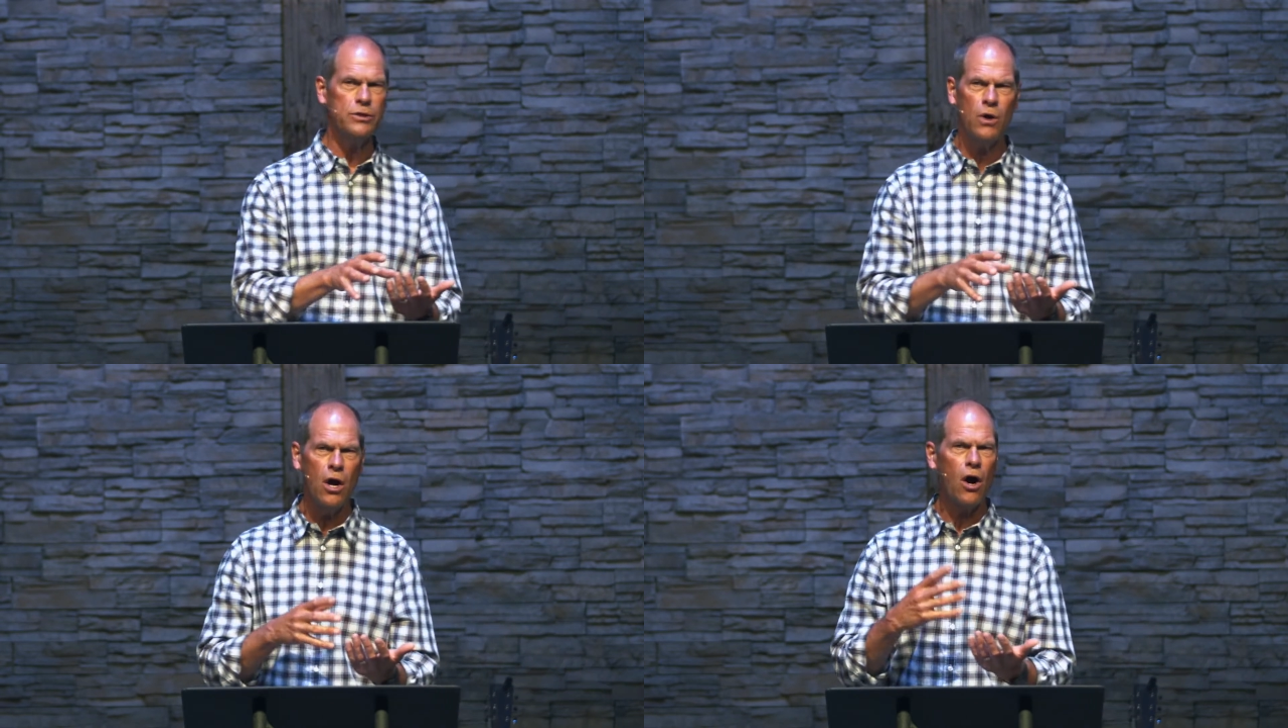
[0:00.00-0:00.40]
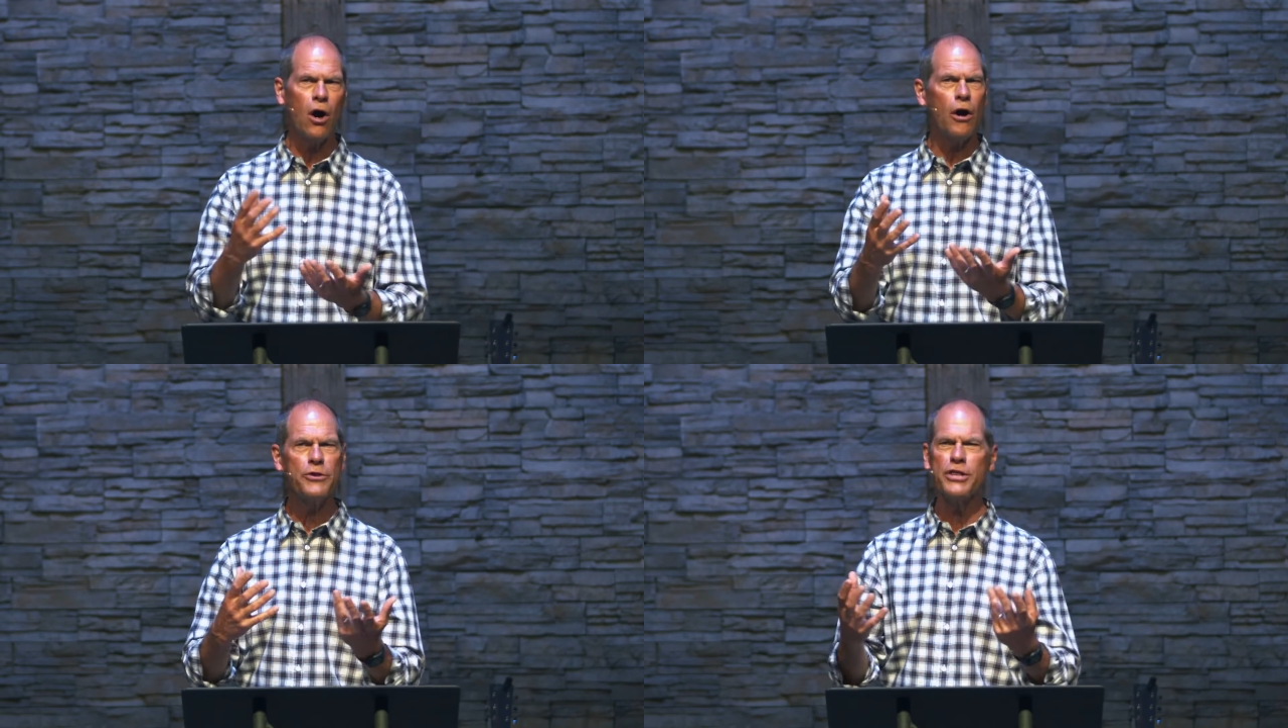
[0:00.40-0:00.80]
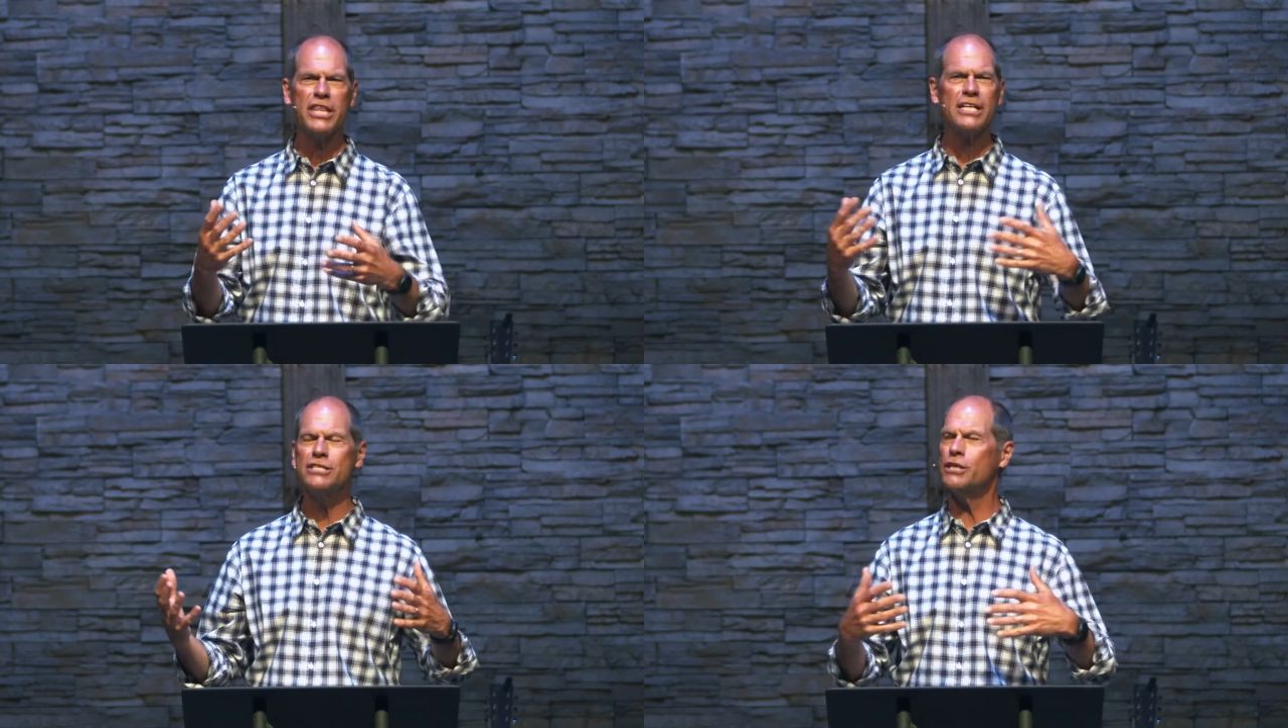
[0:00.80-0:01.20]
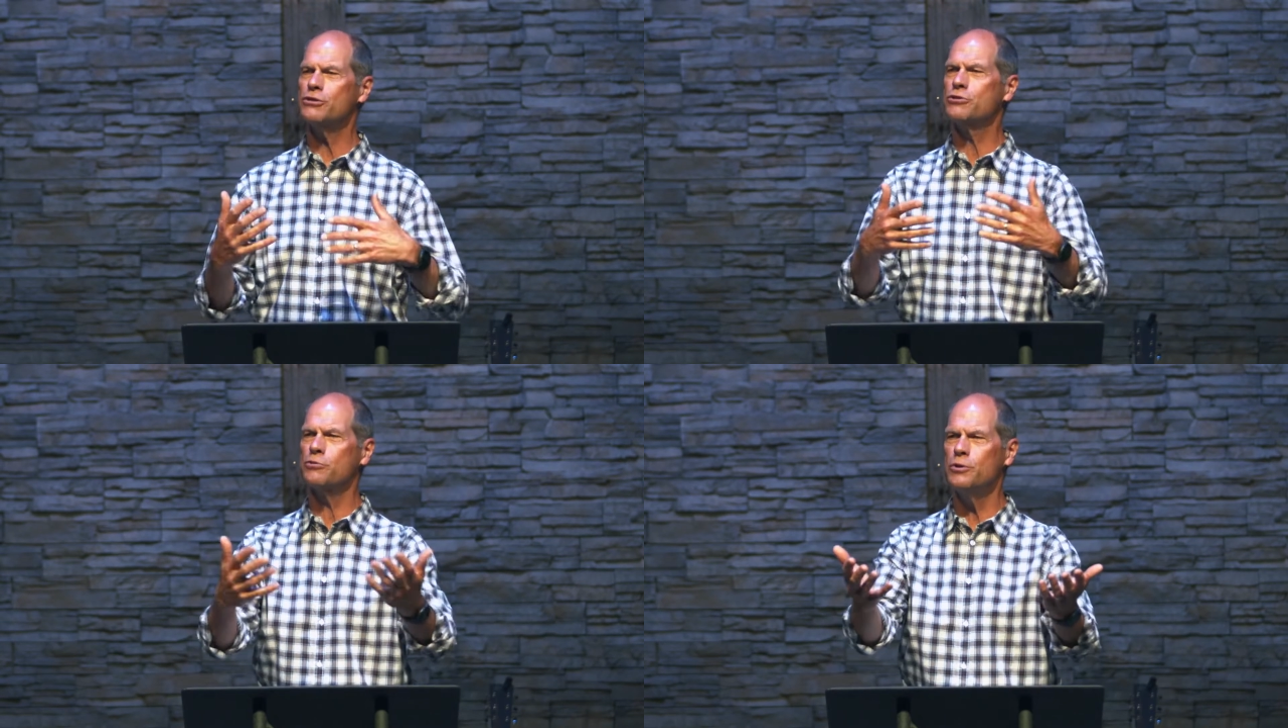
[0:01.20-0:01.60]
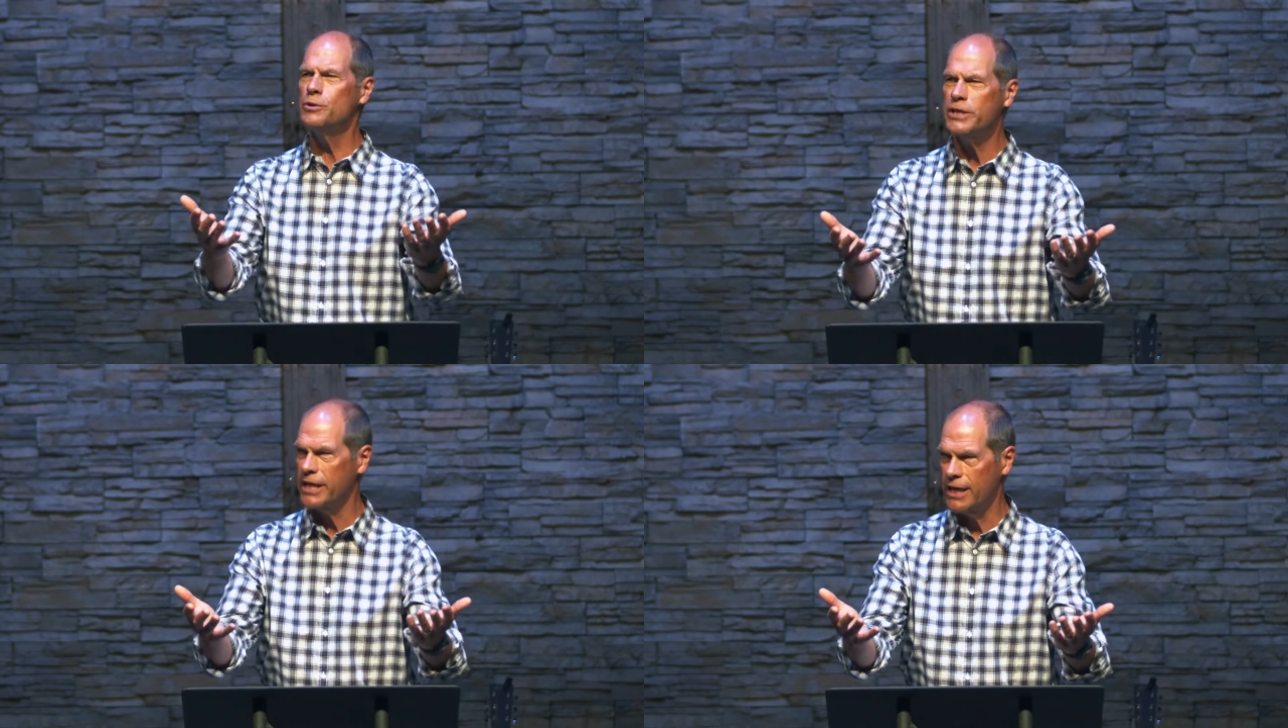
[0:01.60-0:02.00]
to, all the things that
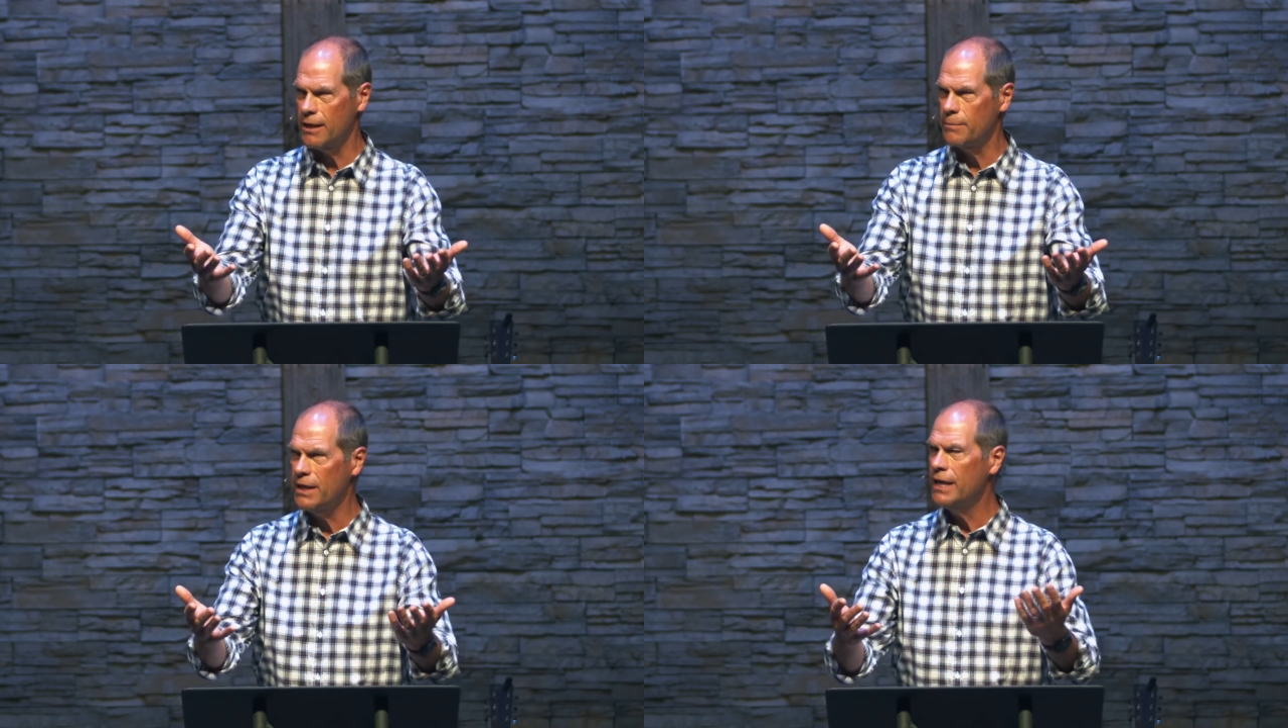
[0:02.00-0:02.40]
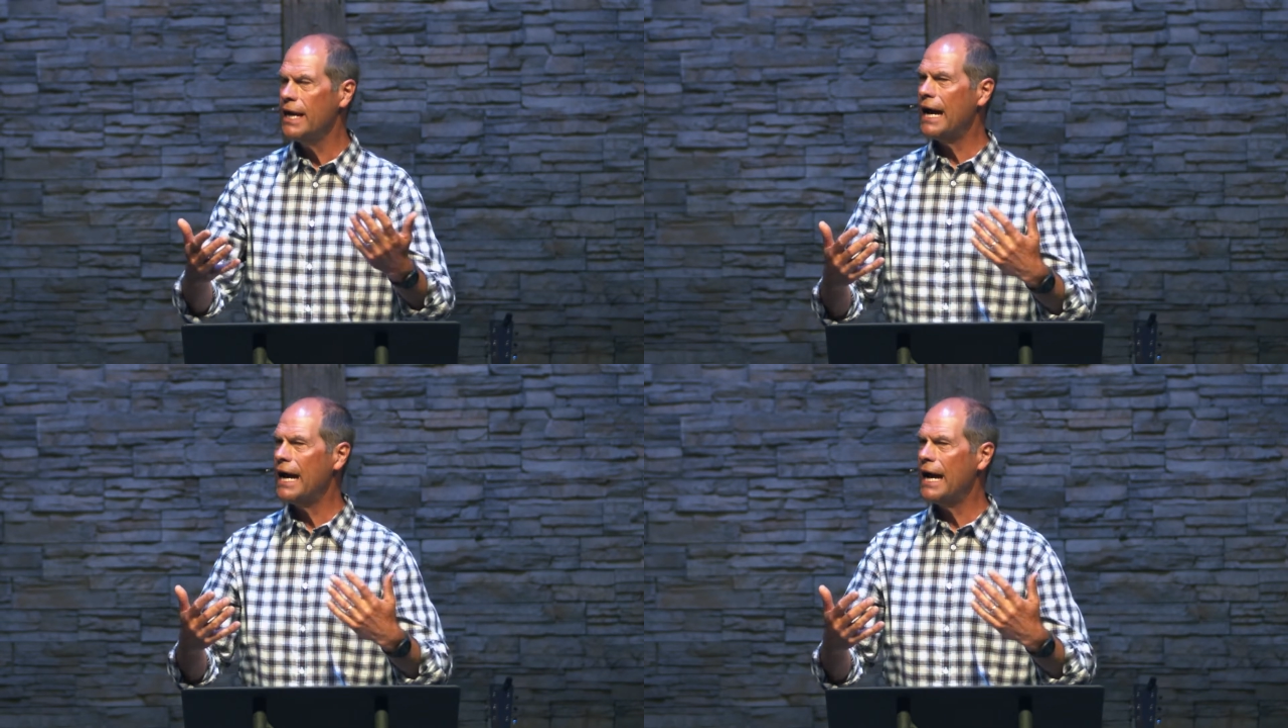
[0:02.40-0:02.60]
drew him